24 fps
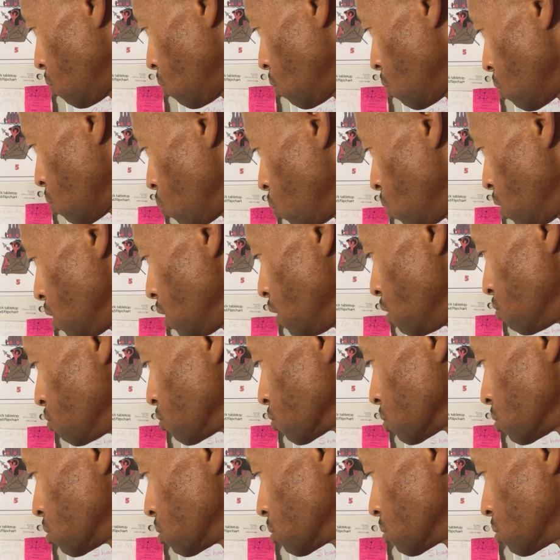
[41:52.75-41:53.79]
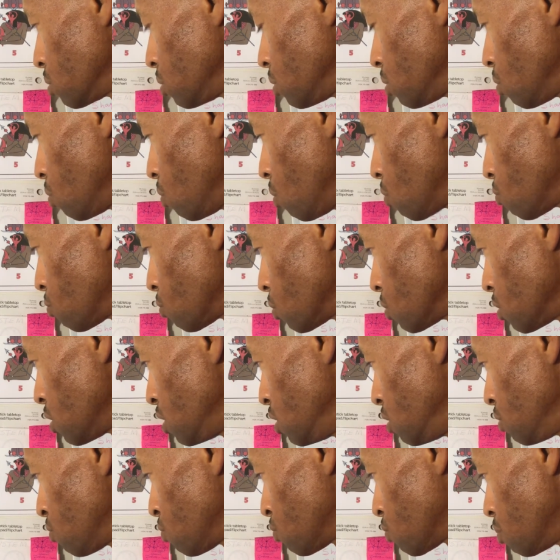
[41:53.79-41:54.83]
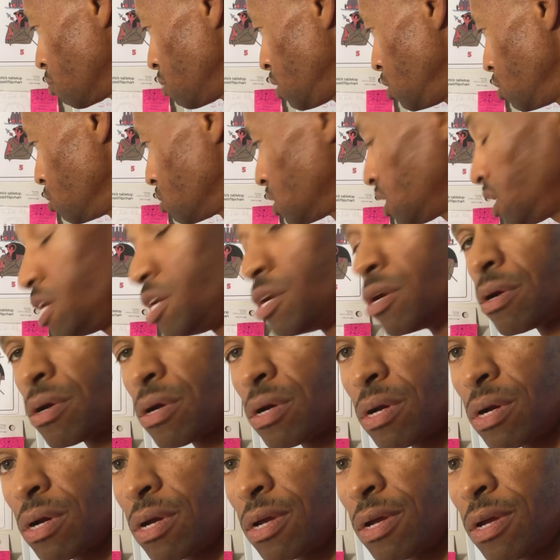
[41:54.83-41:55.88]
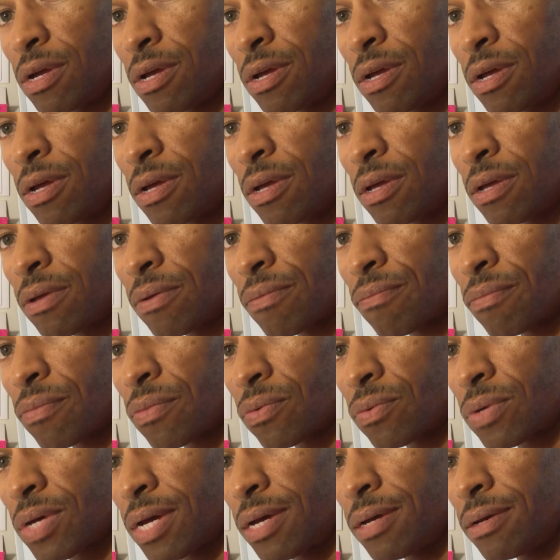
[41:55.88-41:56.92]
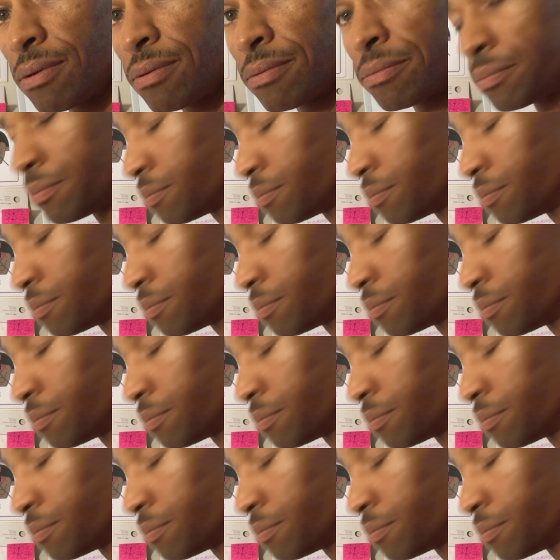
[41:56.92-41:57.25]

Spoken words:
or wherever, or from here to here. Okay?